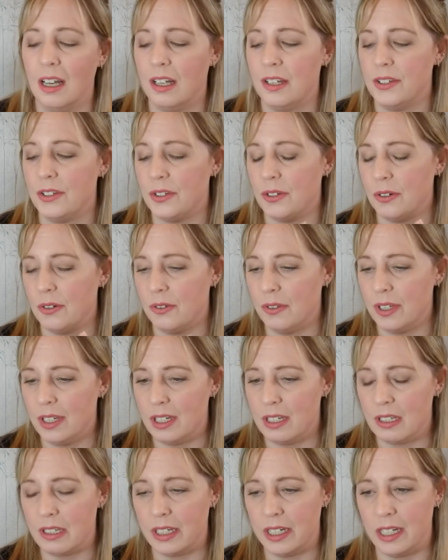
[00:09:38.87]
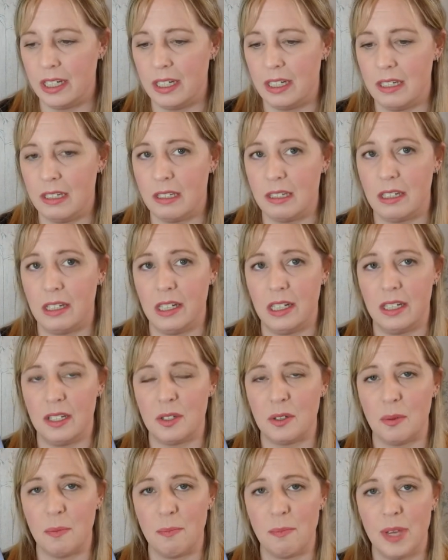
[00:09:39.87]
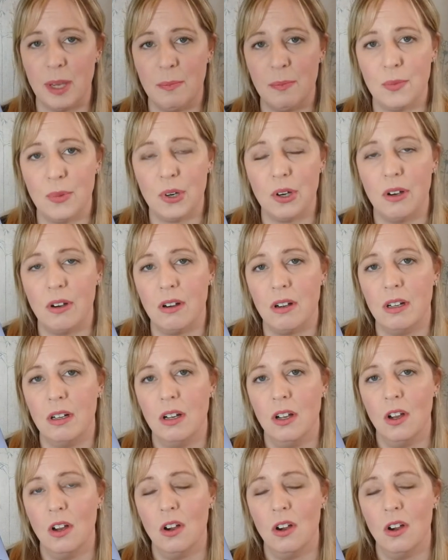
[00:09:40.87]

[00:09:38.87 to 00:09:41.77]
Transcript: And so, this is his memoir